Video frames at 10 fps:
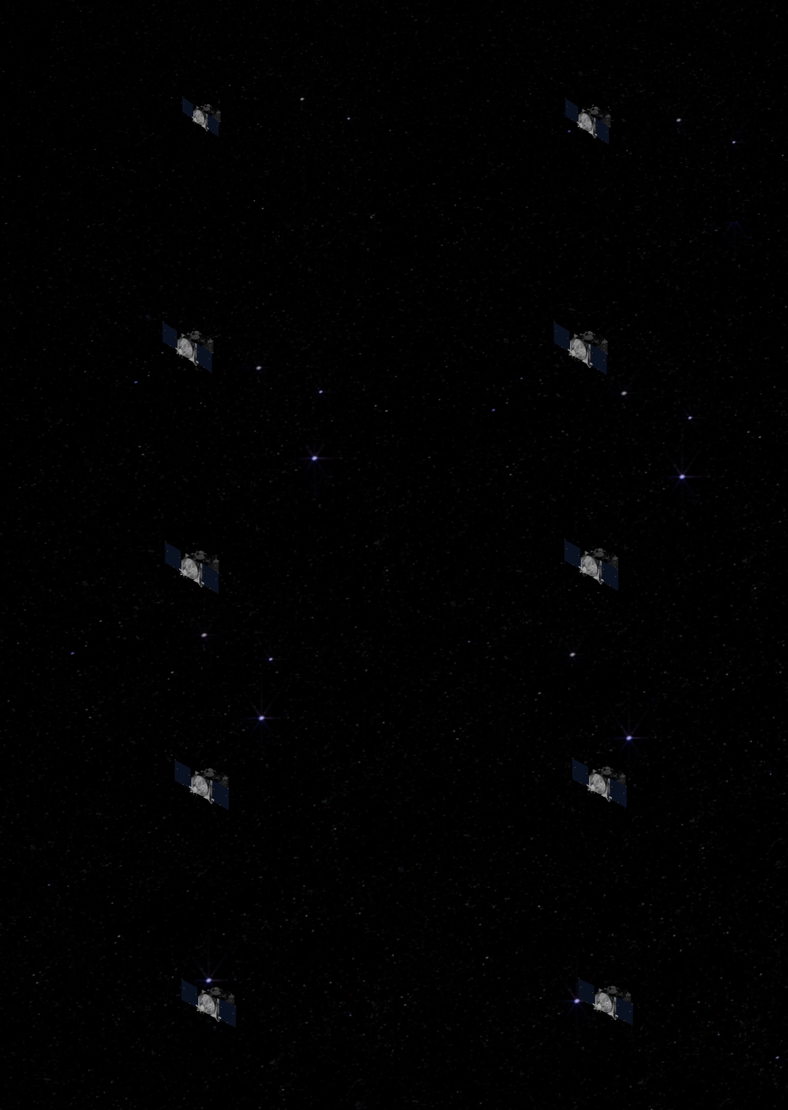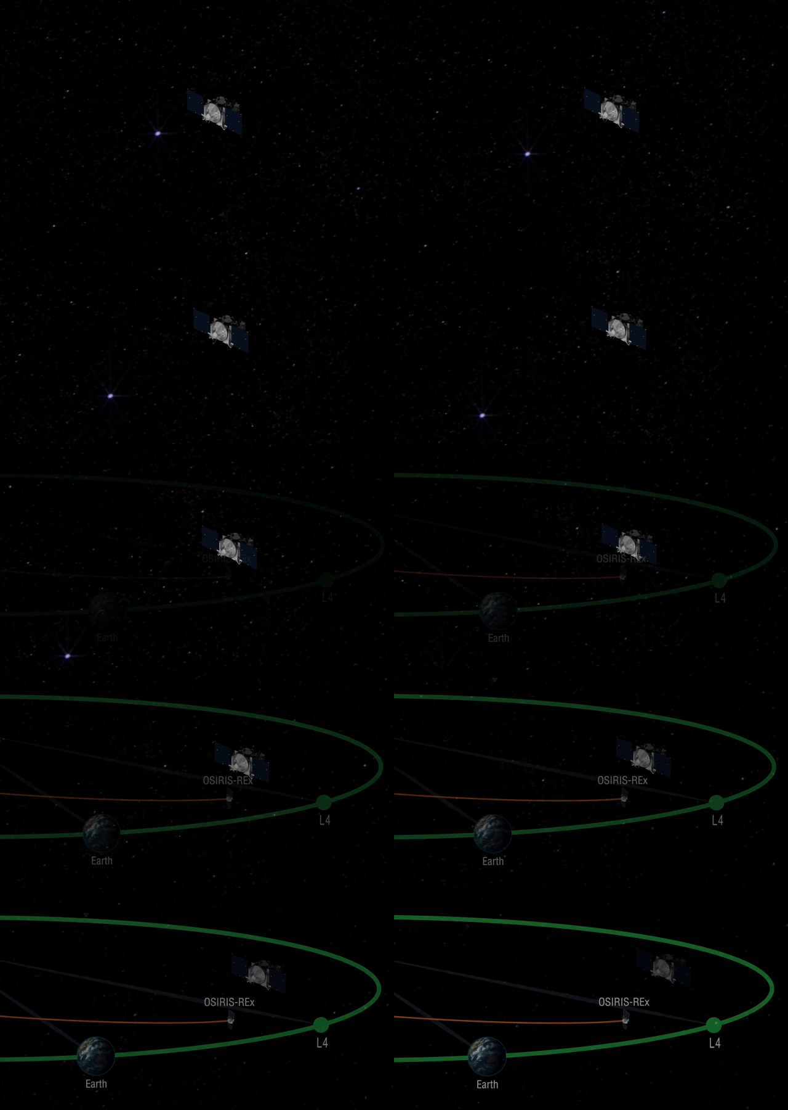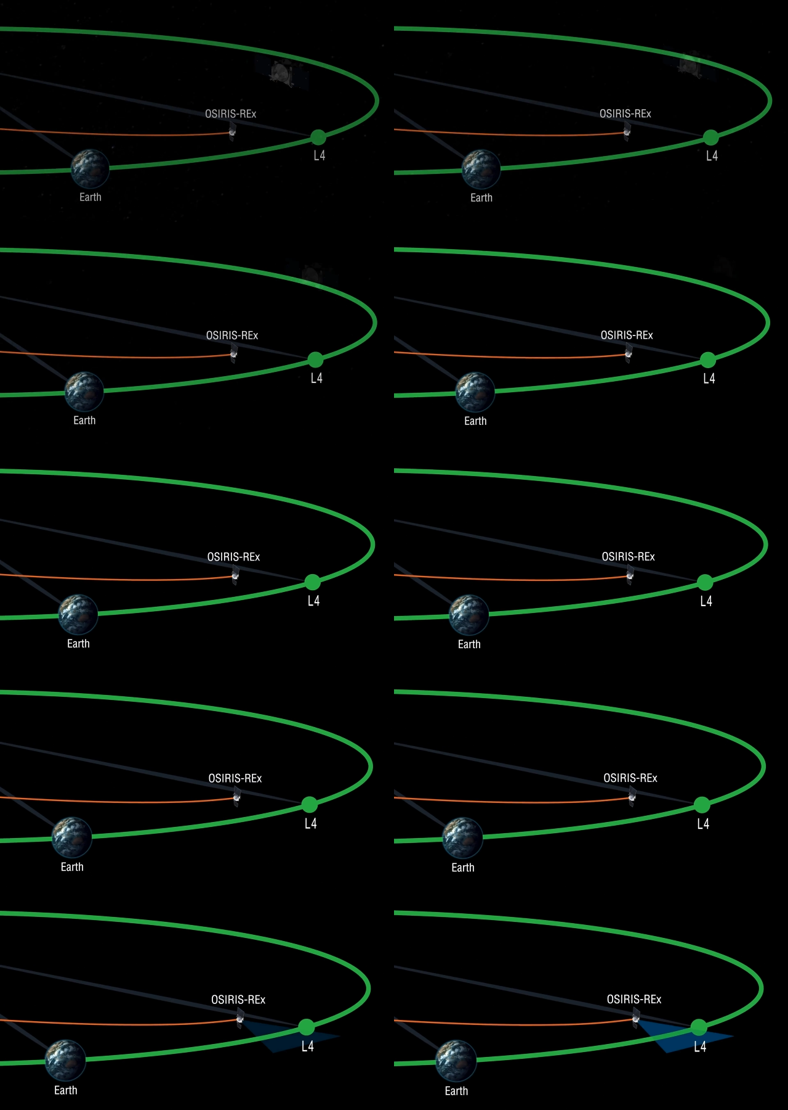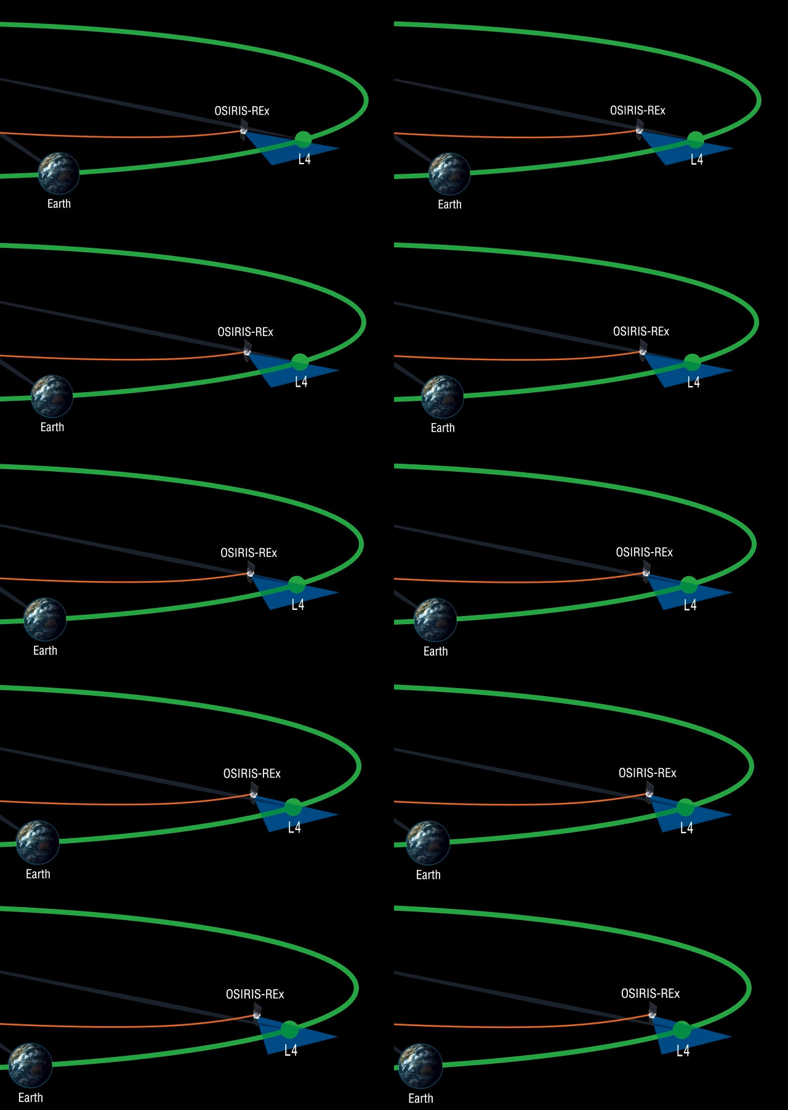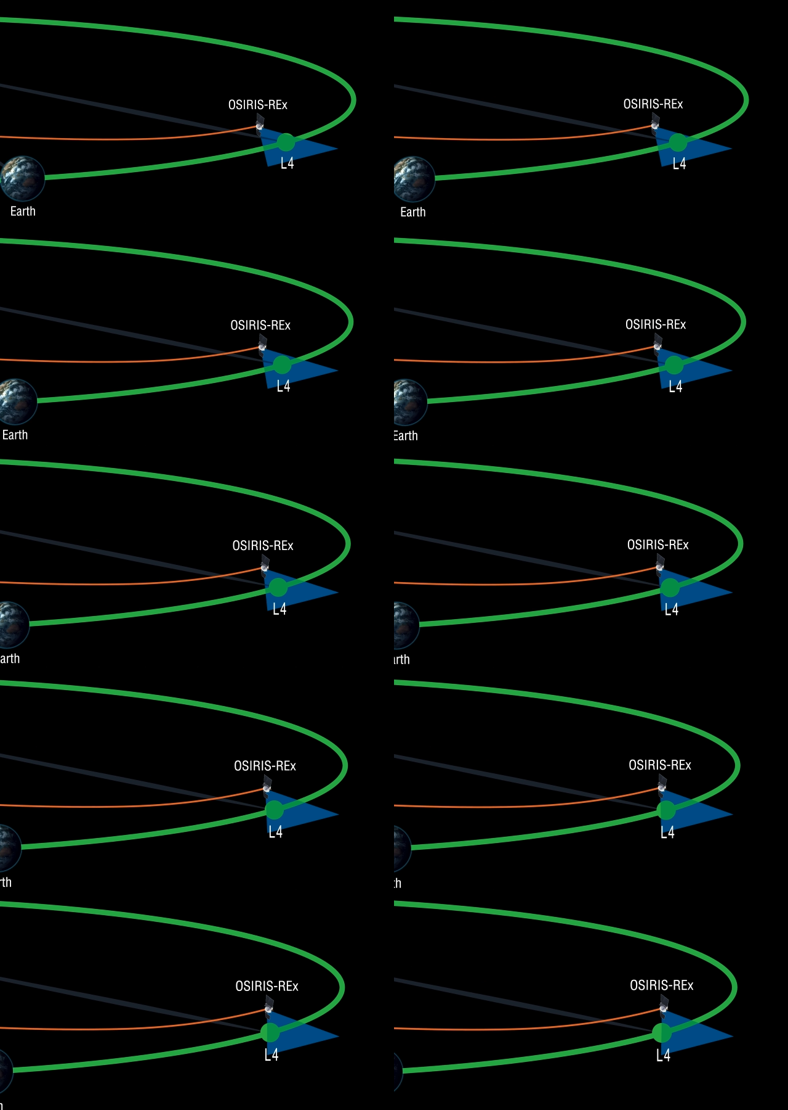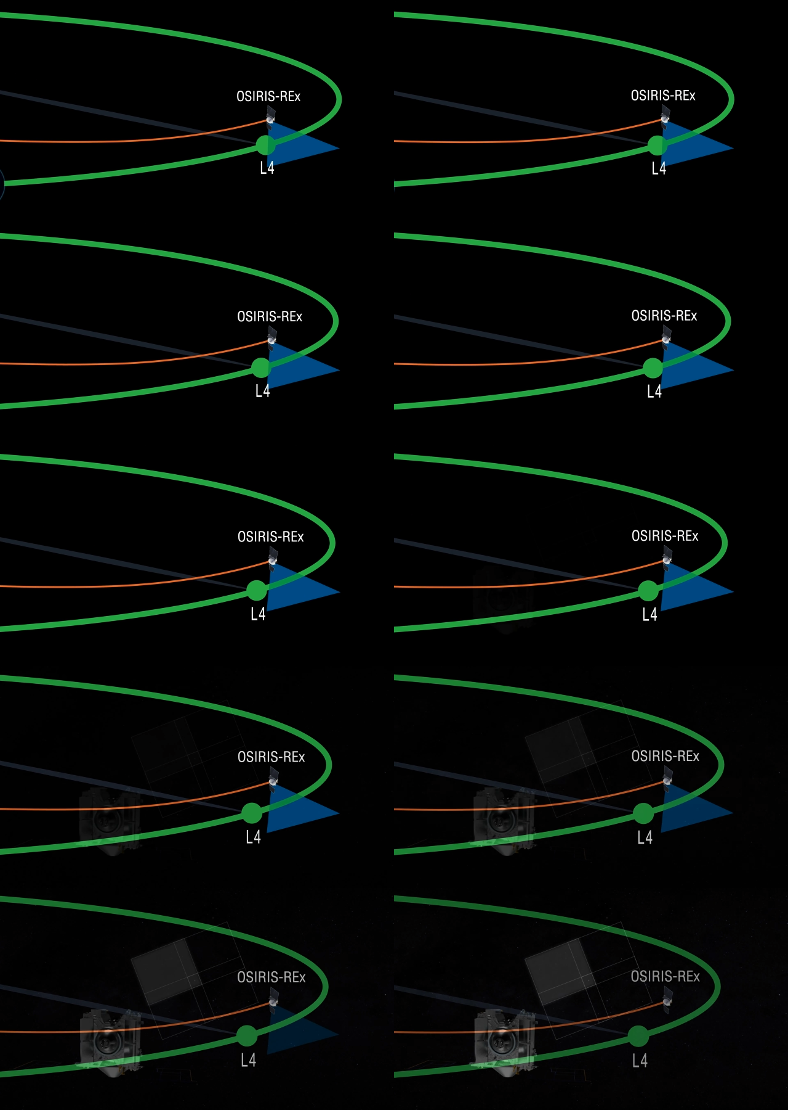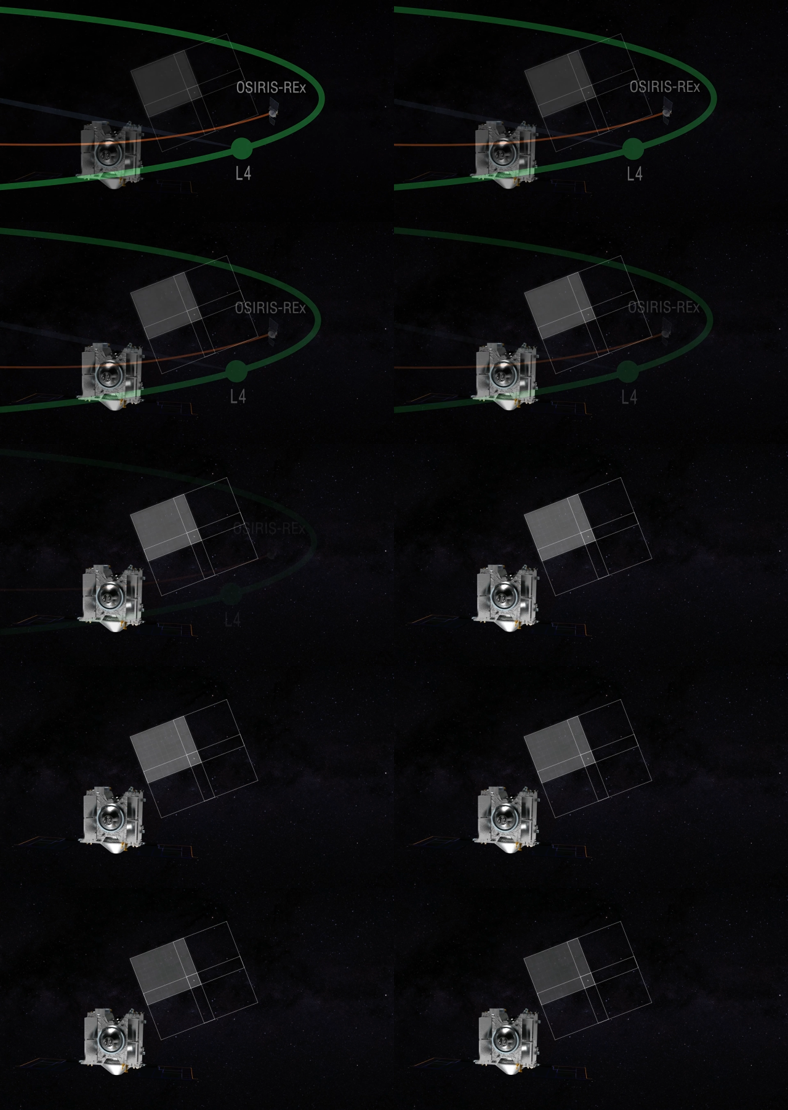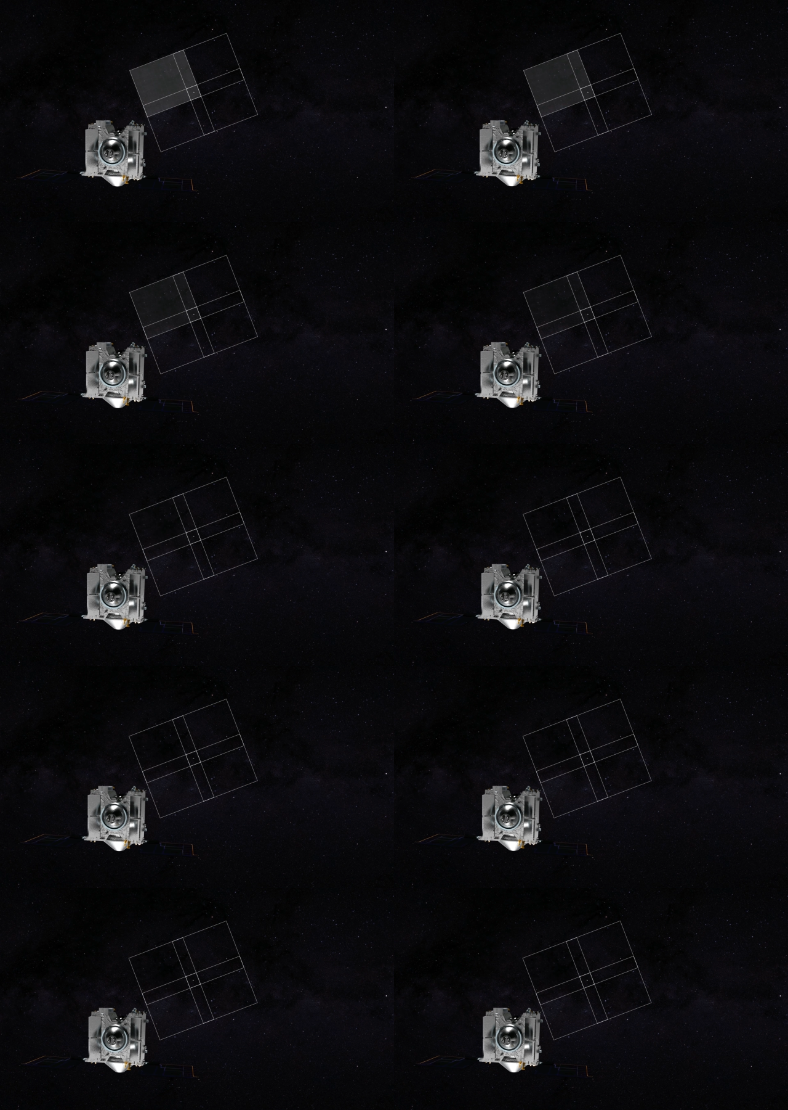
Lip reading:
Nobody's mouth can be seen.